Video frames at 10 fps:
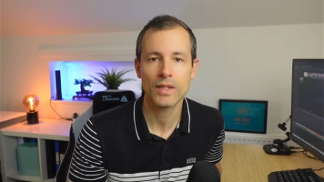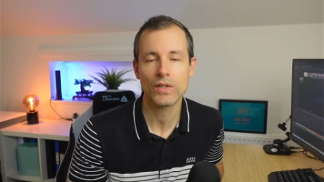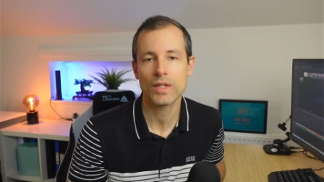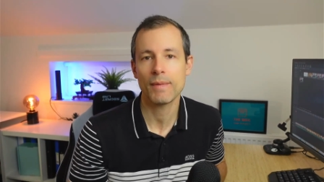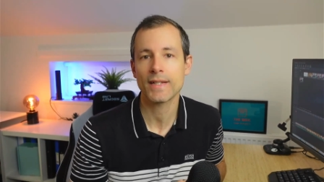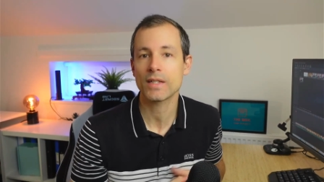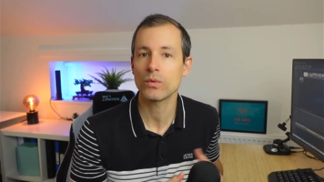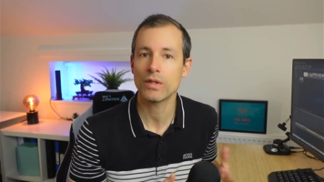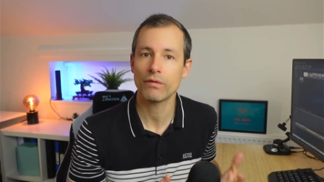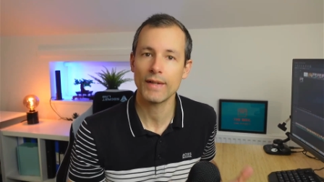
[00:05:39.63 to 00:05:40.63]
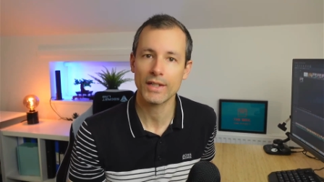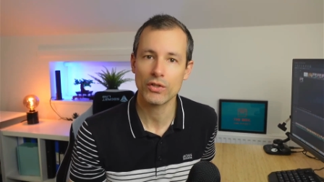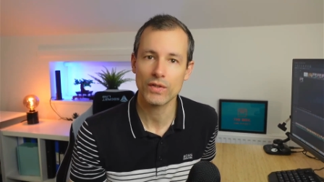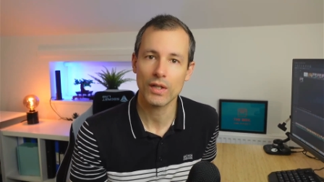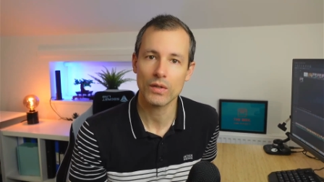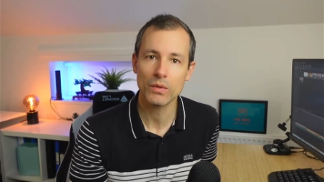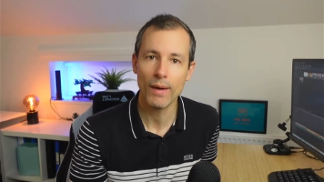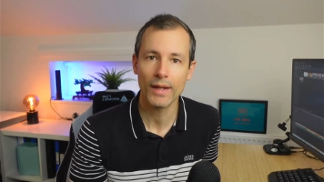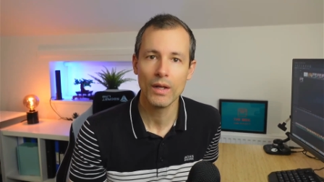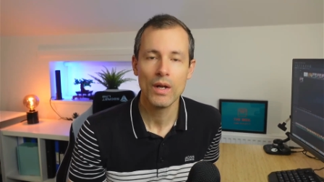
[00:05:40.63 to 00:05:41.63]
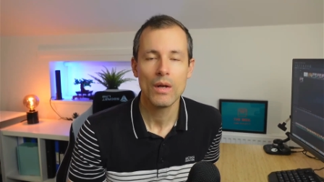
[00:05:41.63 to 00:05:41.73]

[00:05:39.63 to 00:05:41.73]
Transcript: There are some exclusive lectures there as well.